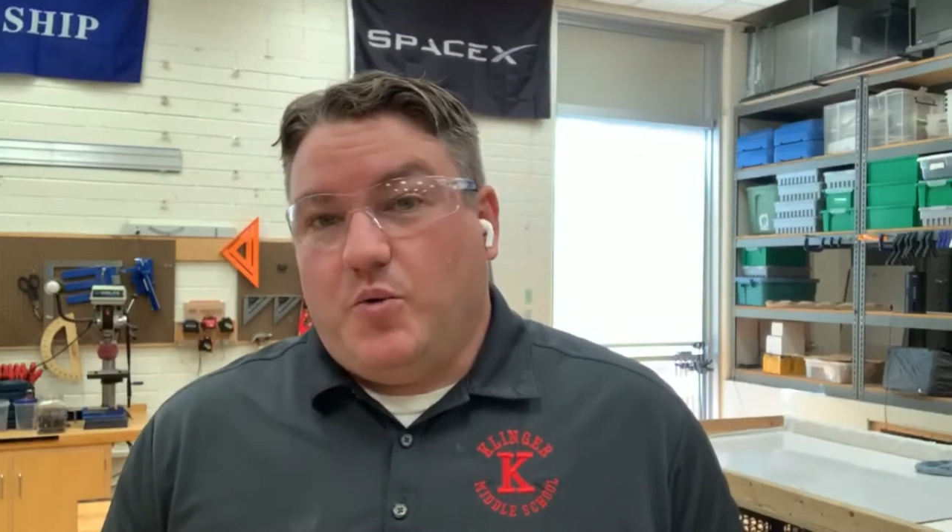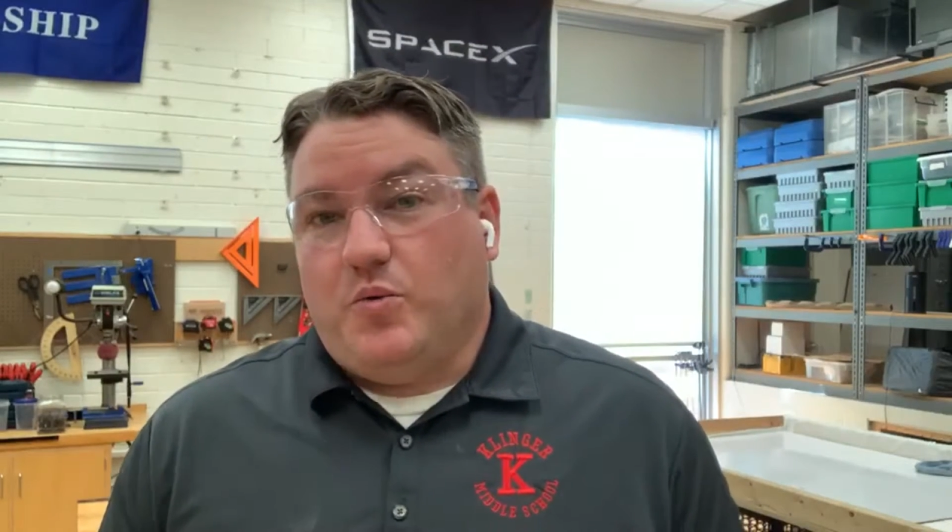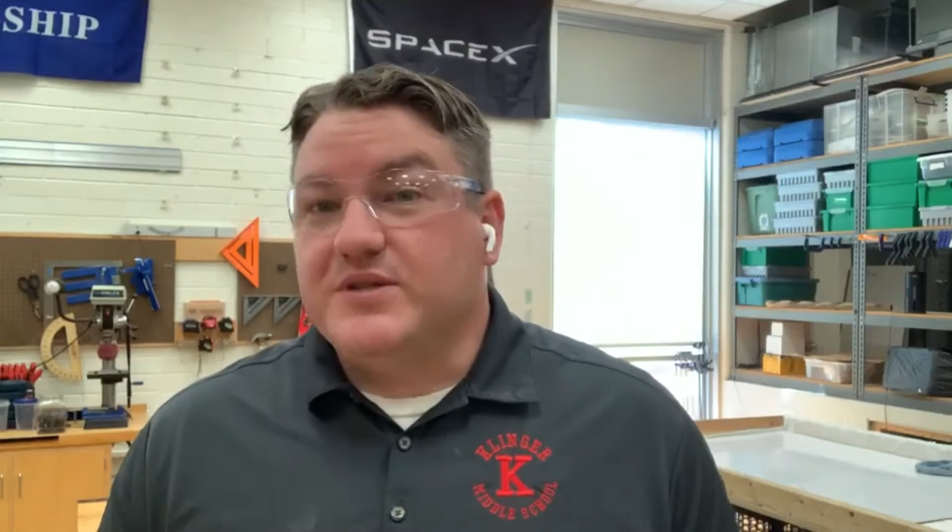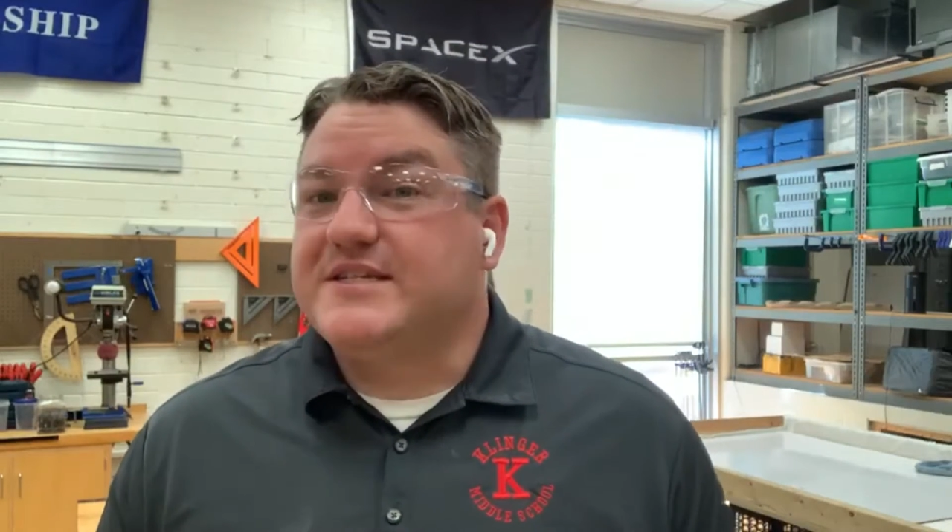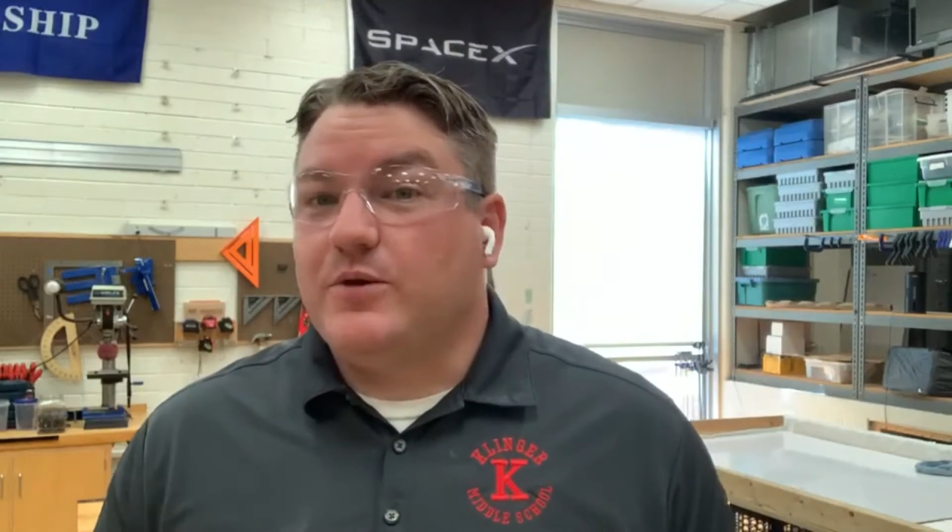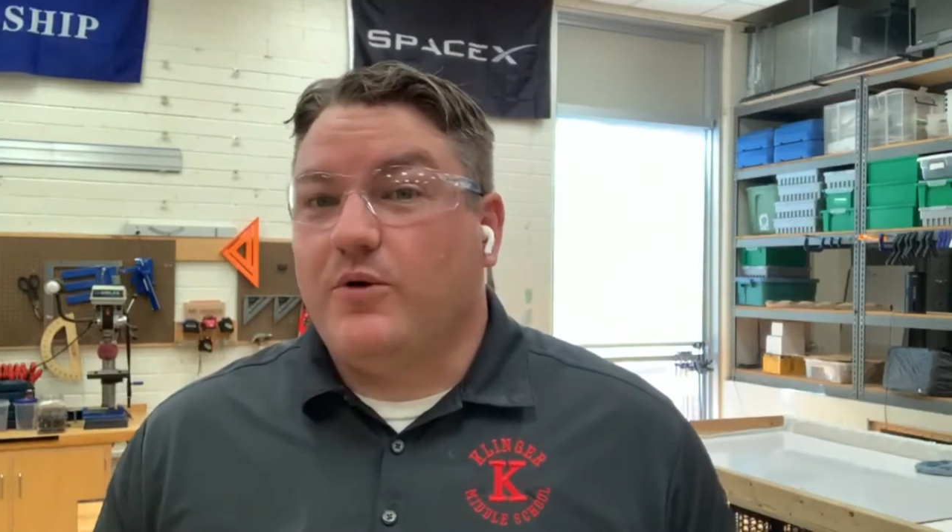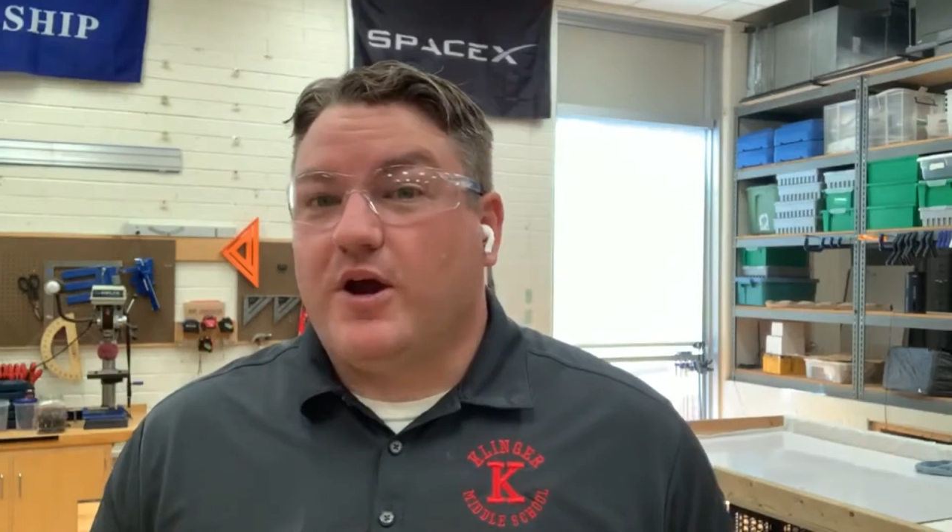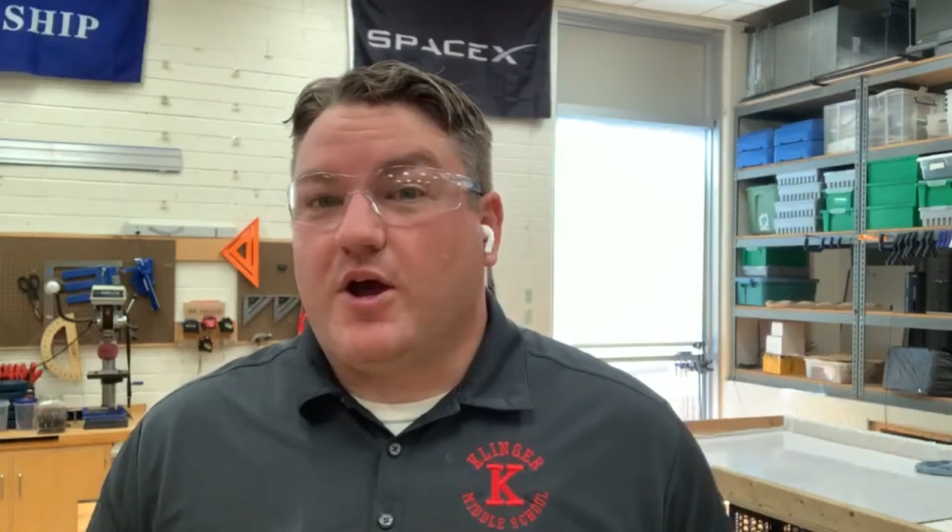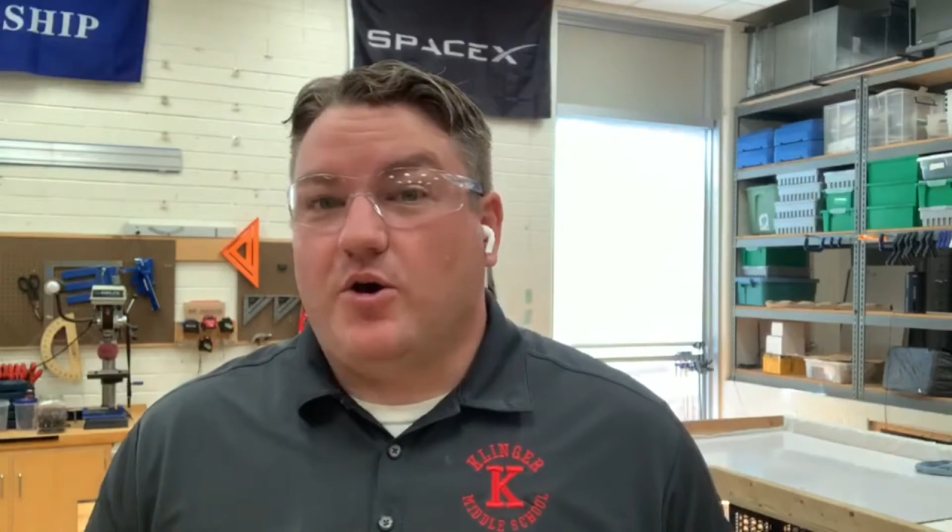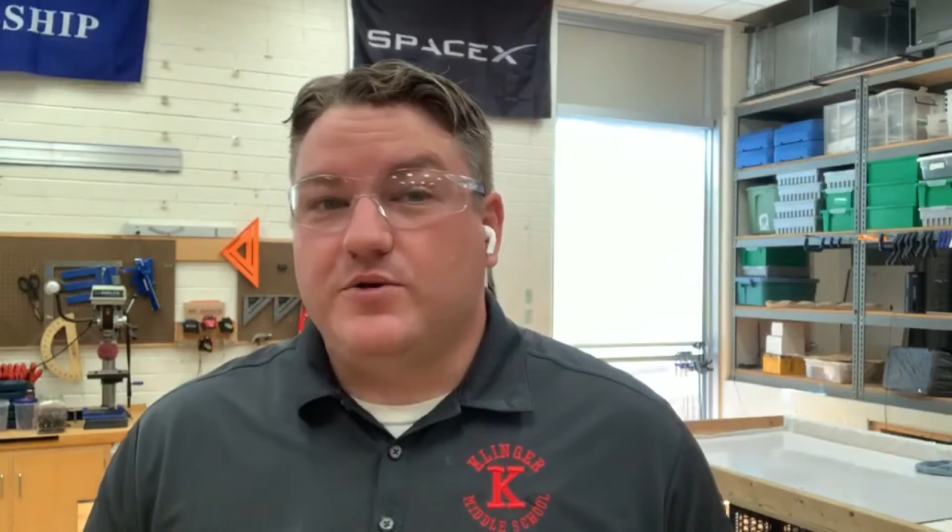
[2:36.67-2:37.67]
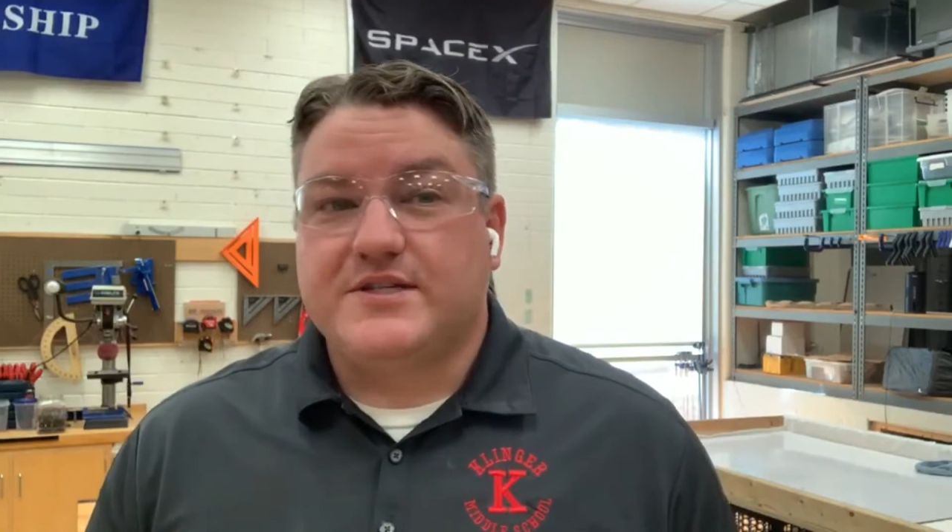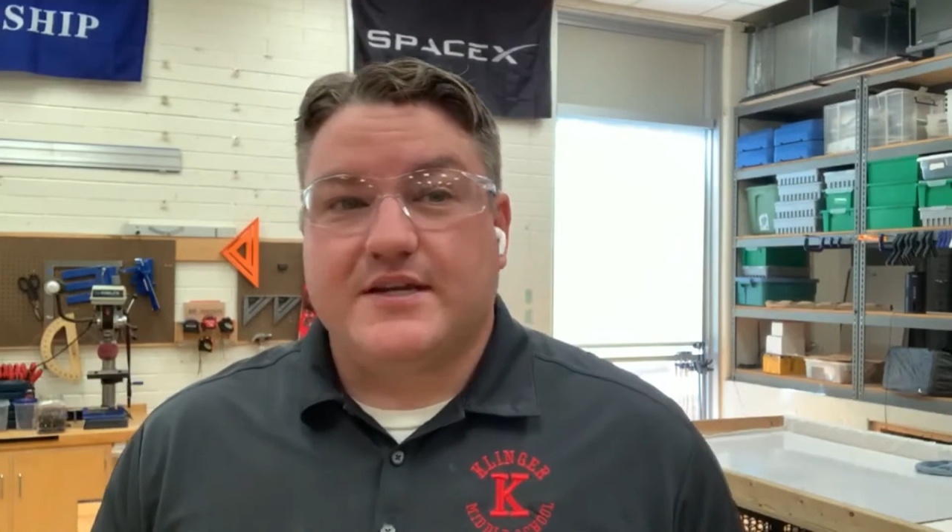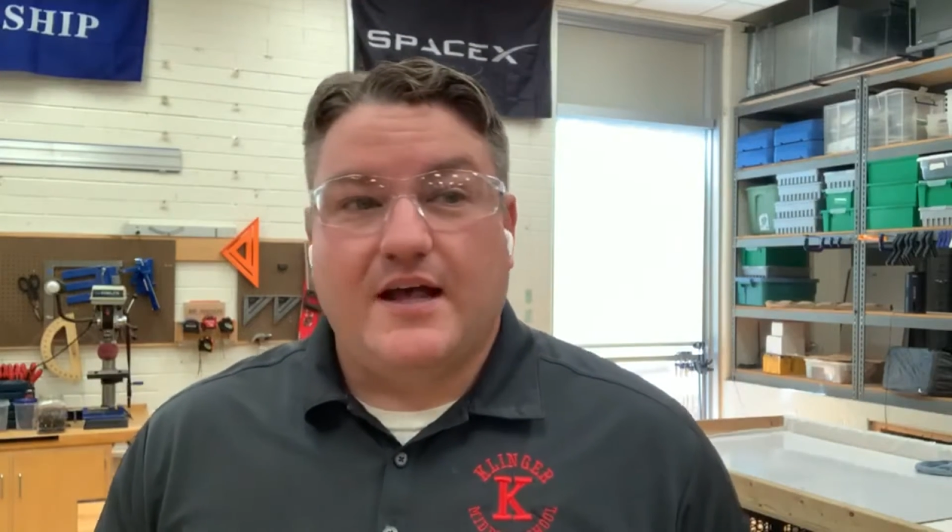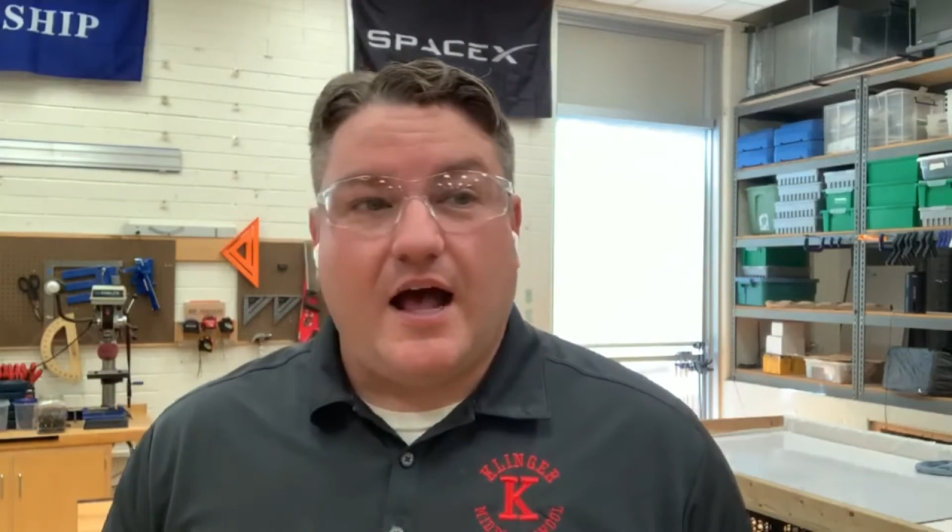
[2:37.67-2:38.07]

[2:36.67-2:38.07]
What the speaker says: We'll see where it goes.